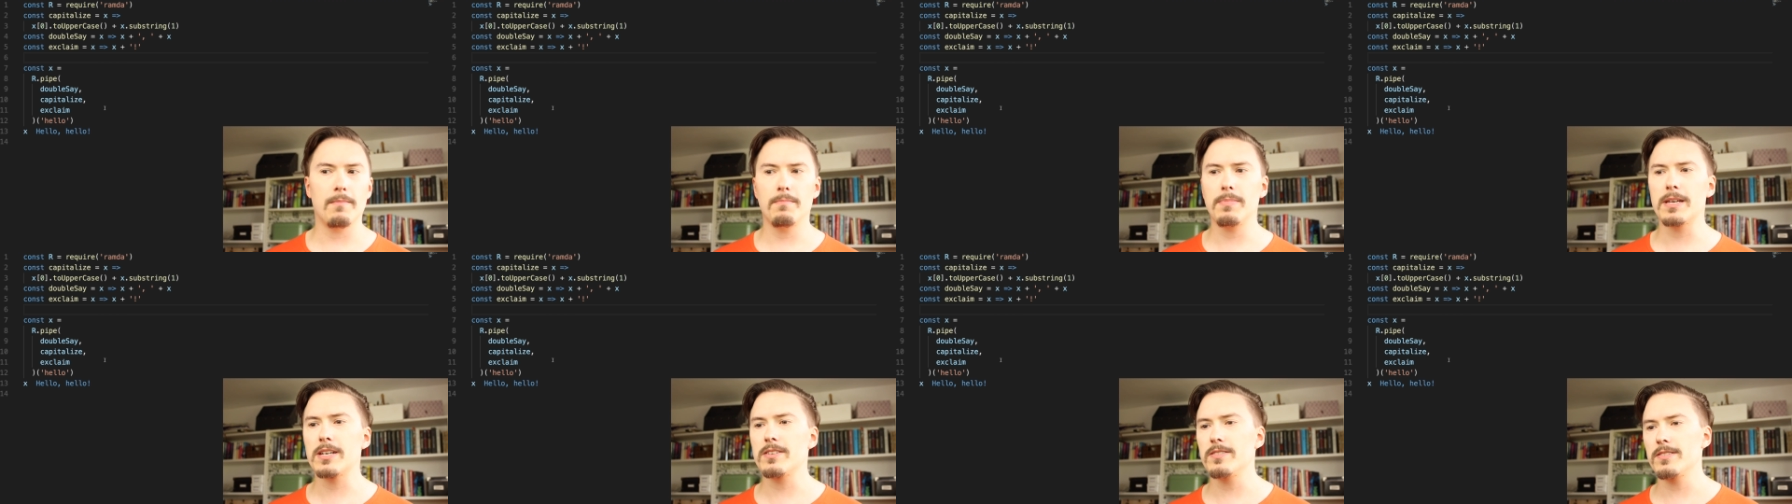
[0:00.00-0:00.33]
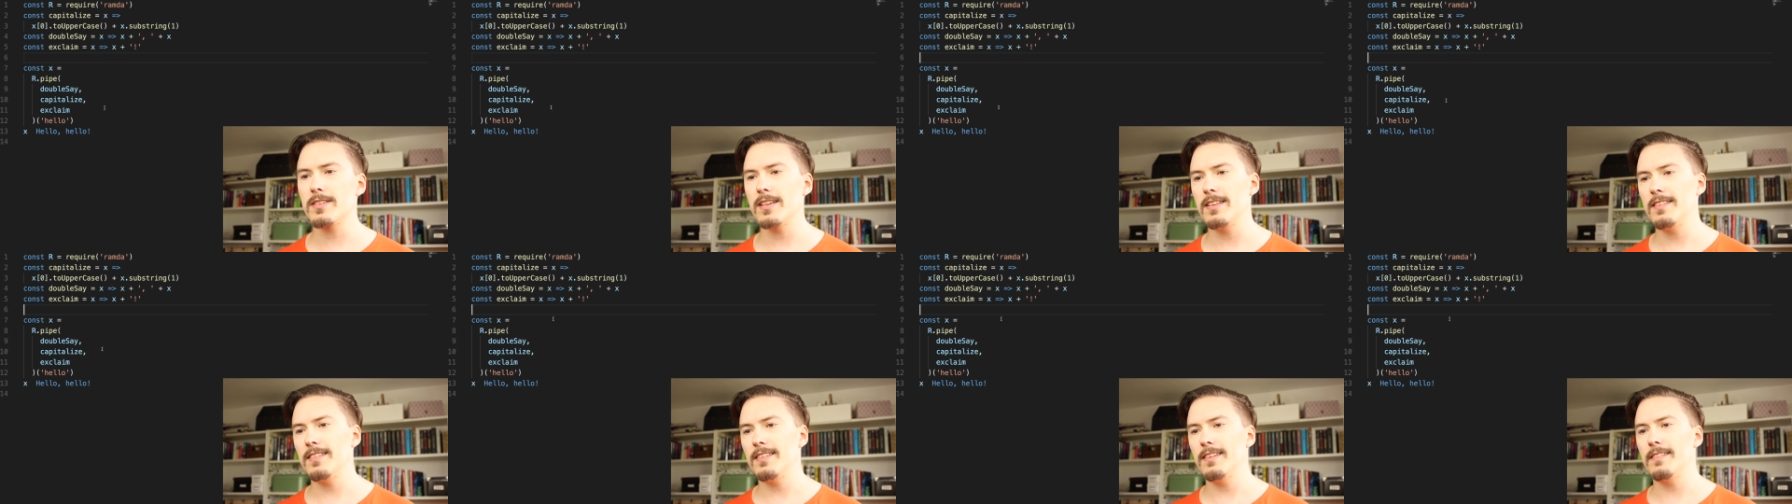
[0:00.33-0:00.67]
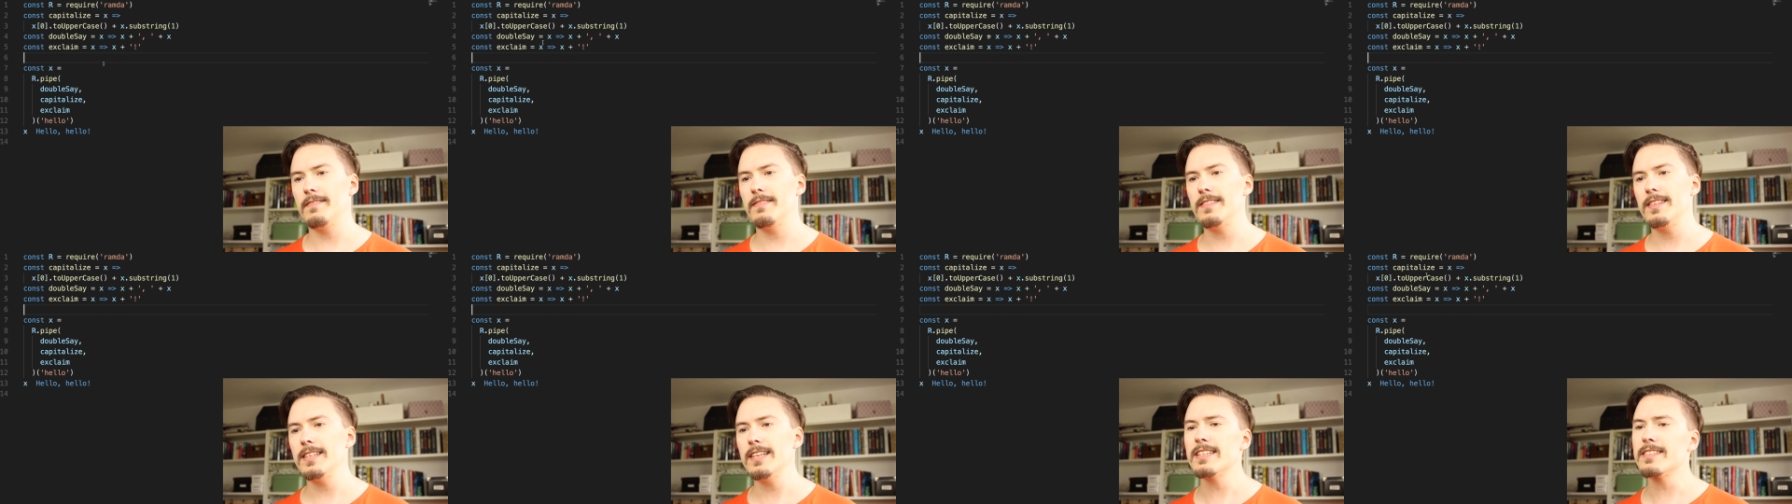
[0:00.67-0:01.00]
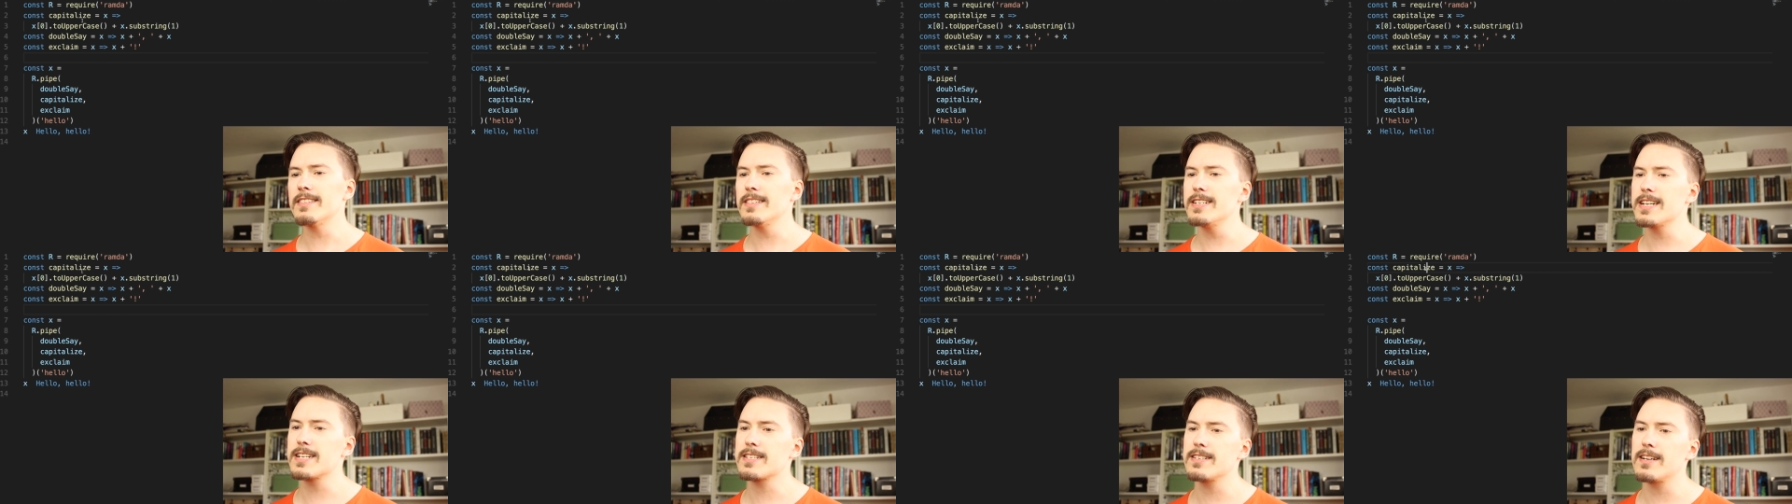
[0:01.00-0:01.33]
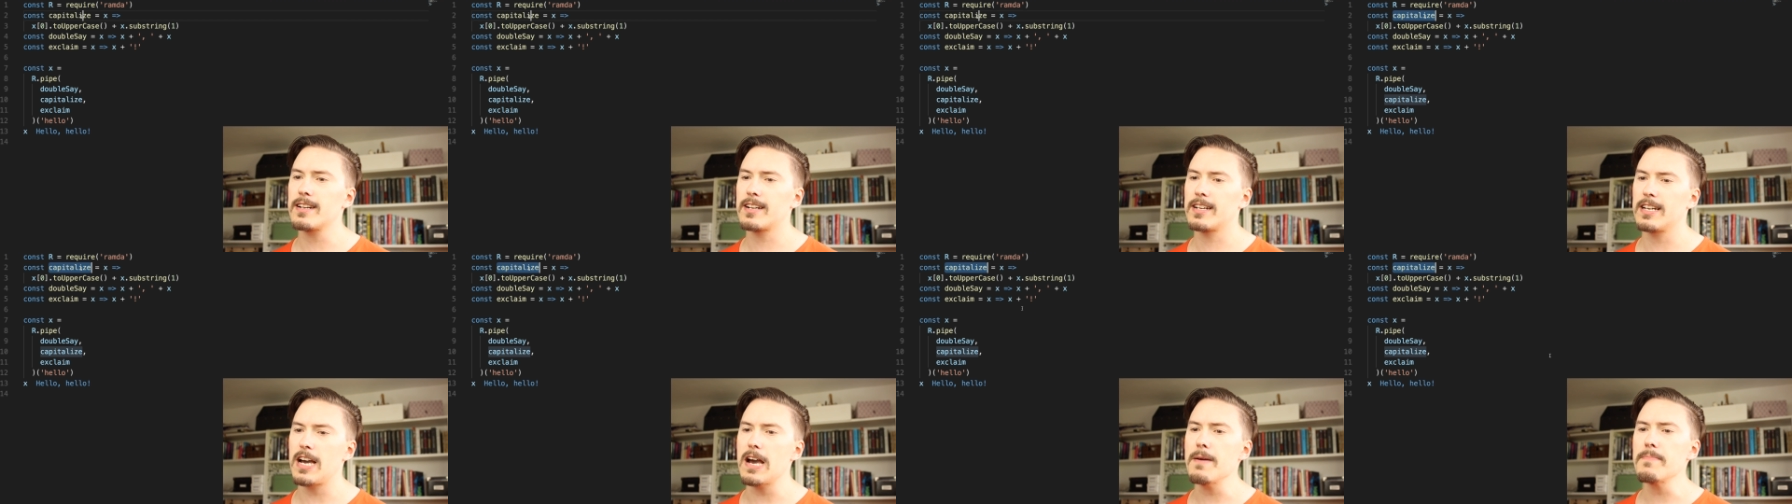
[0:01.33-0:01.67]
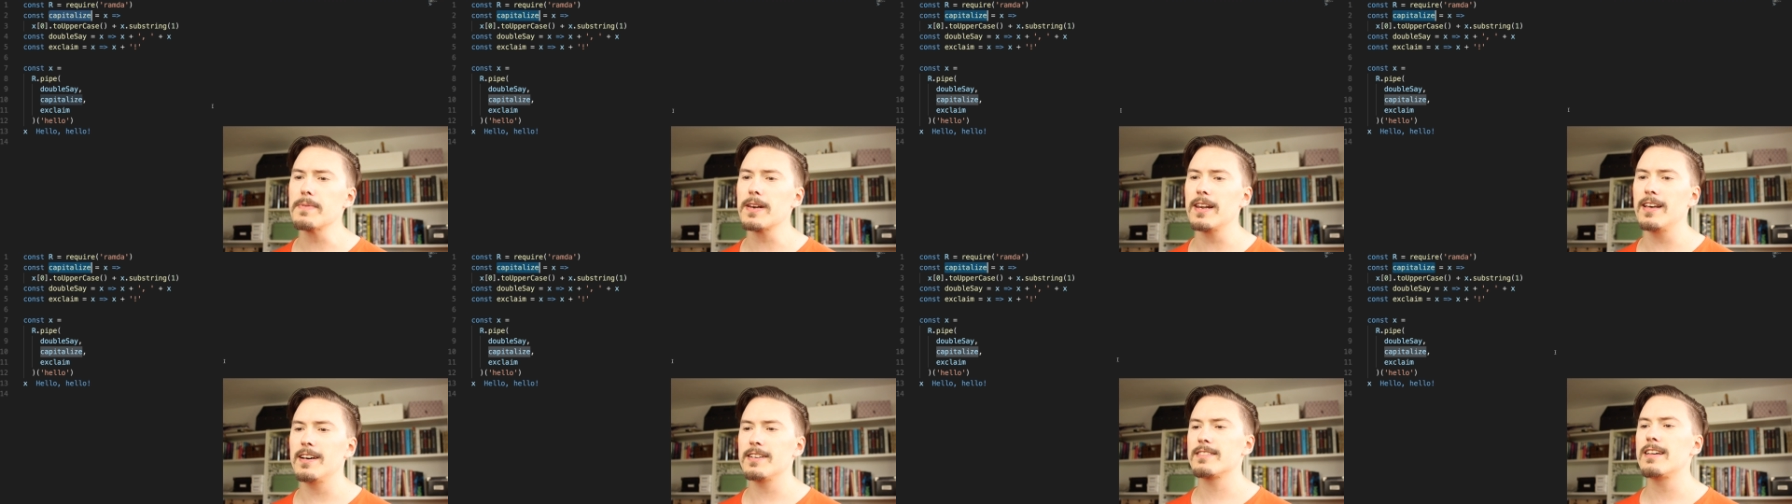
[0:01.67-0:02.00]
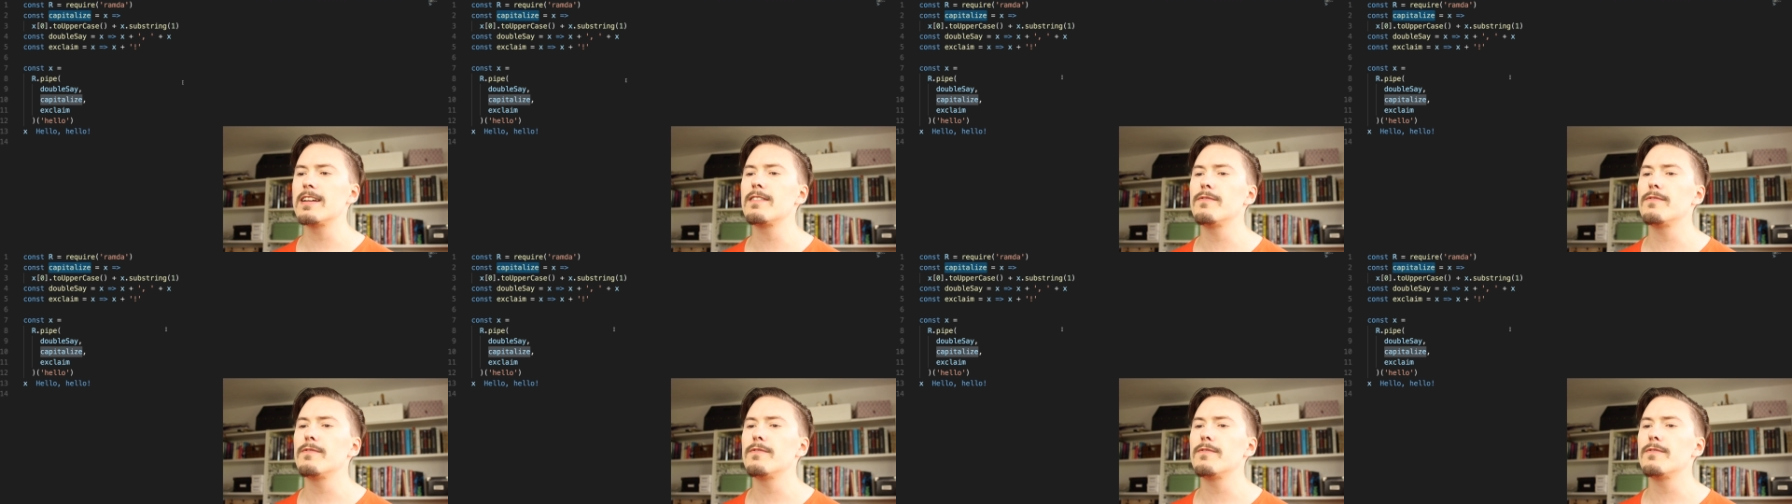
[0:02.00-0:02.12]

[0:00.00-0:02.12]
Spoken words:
because these things are capitalized.